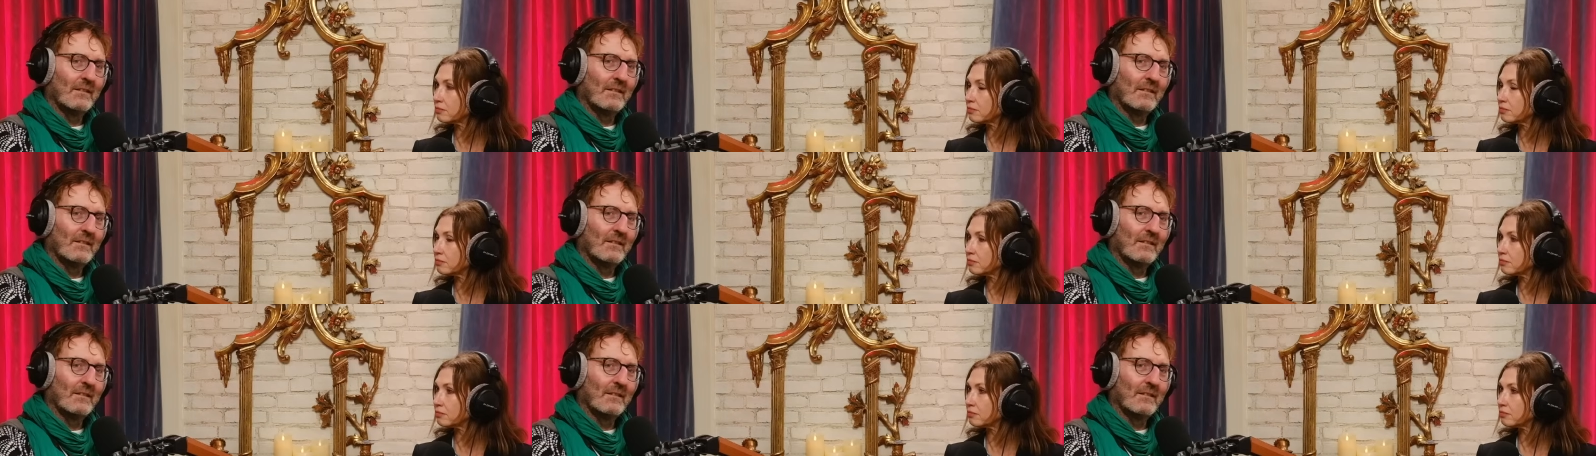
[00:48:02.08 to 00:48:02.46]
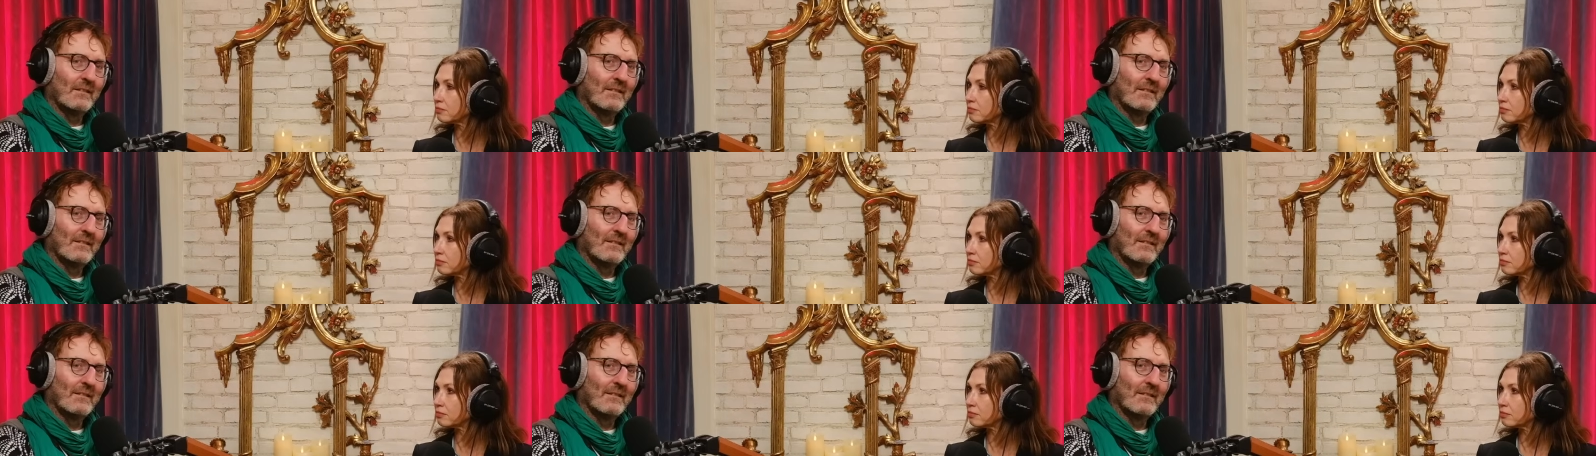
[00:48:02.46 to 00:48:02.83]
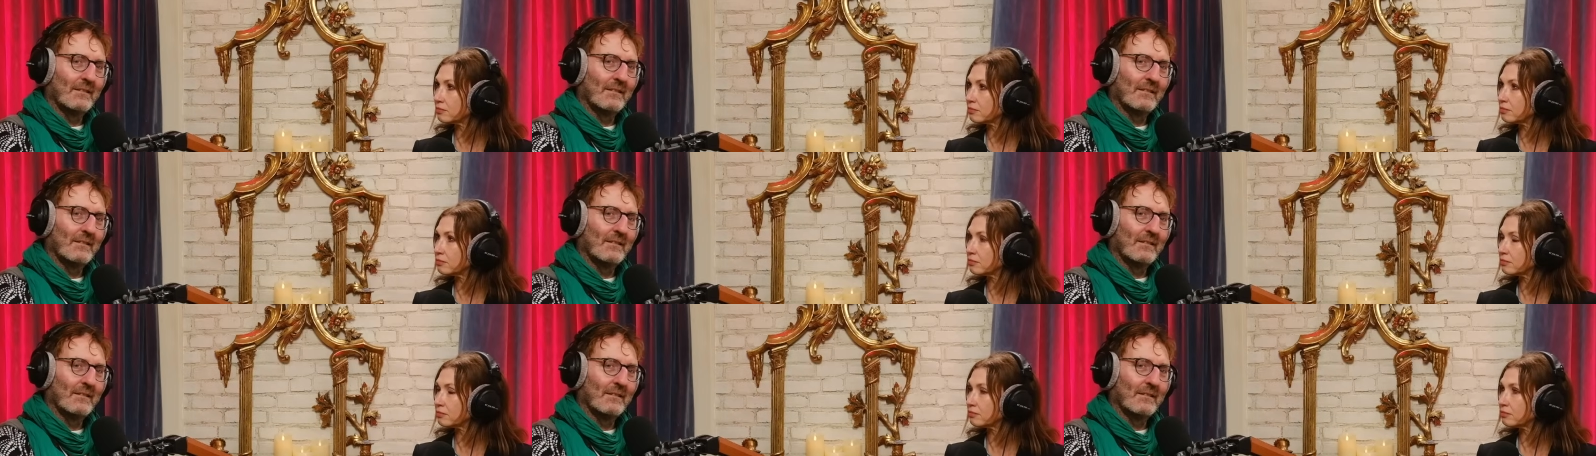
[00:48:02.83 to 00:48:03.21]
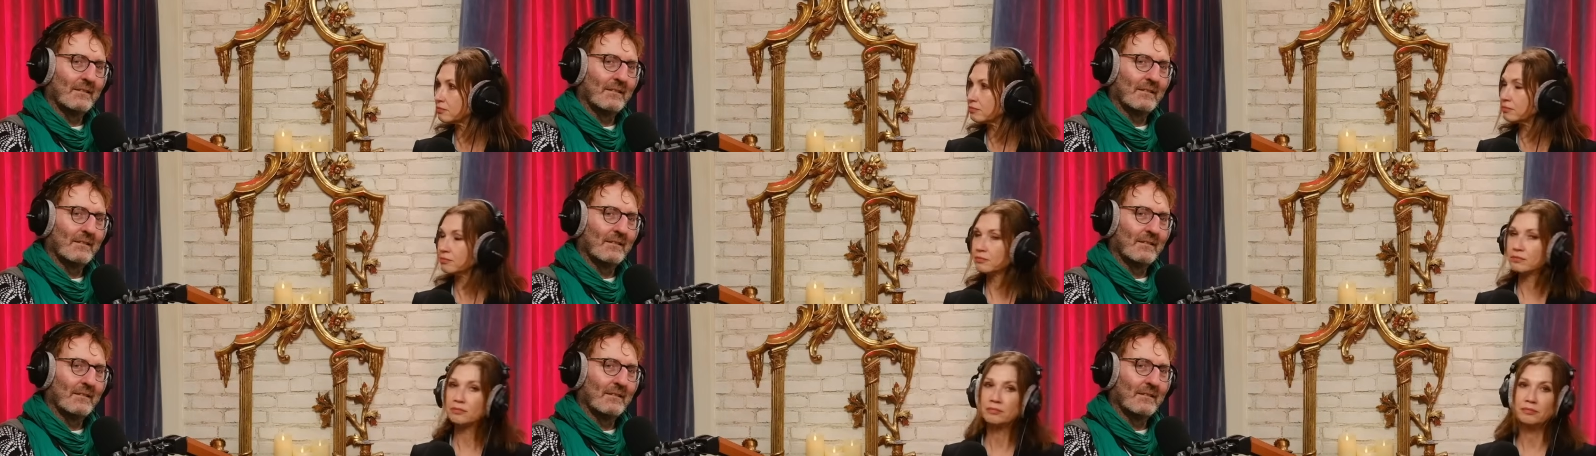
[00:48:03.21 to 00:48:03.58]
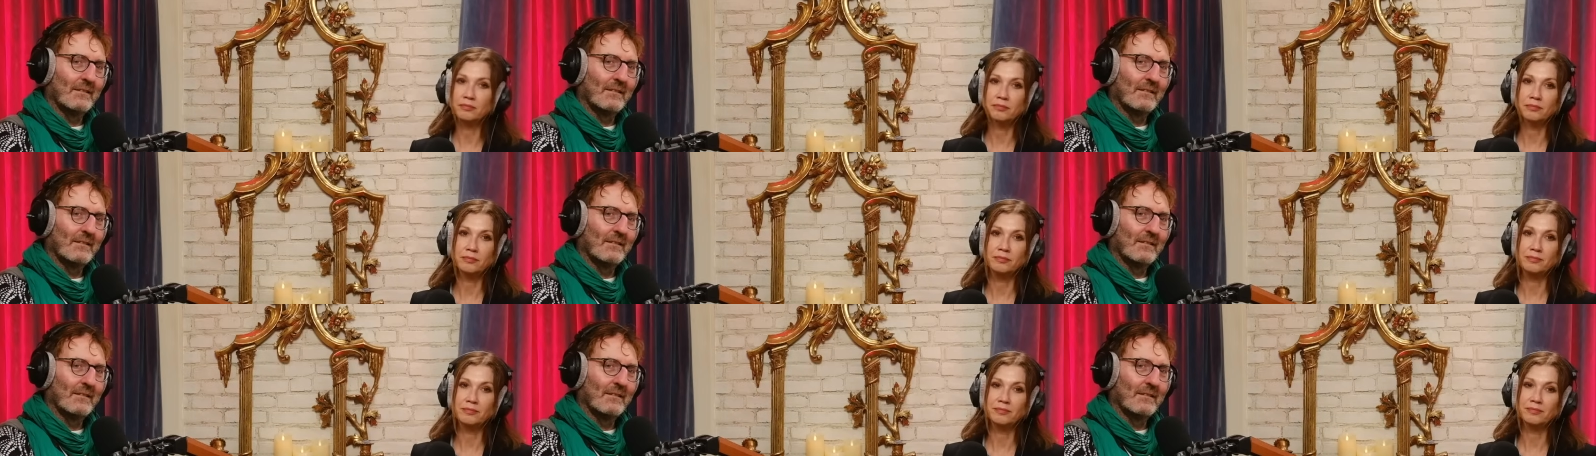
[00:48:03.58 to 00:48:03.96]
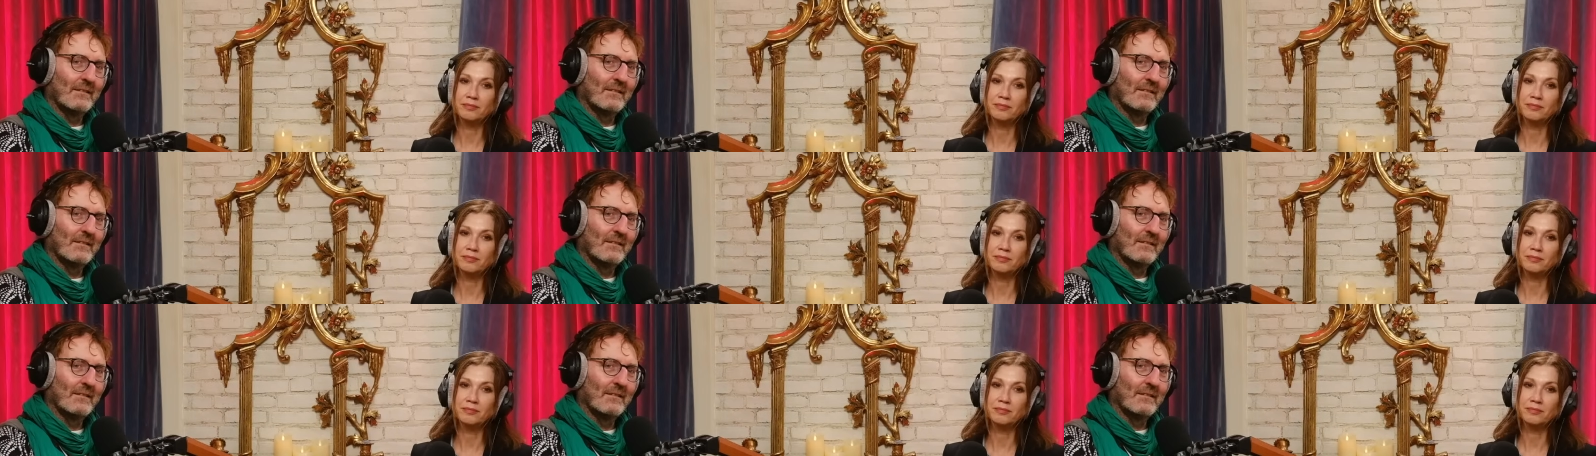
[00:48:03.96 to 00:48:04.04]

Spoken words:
Nobody speaks.